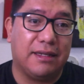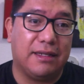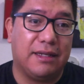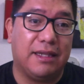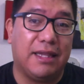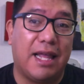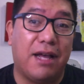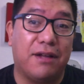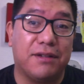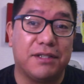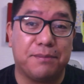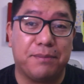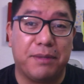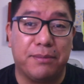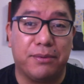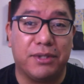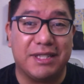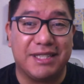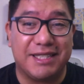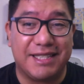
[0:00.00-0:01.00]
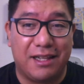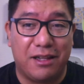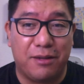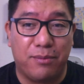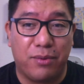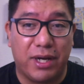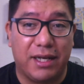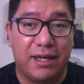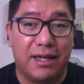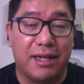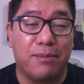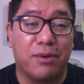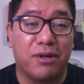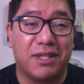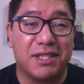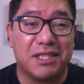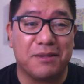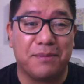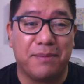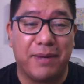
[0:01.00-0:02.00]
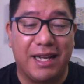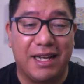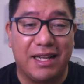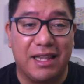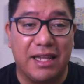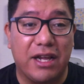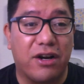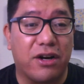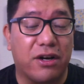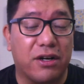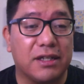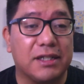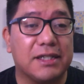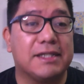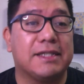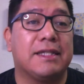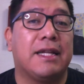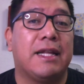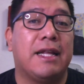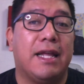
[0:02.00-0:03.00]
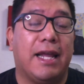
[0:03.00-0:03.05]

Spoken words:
allows people to celebrate and participate in the arts.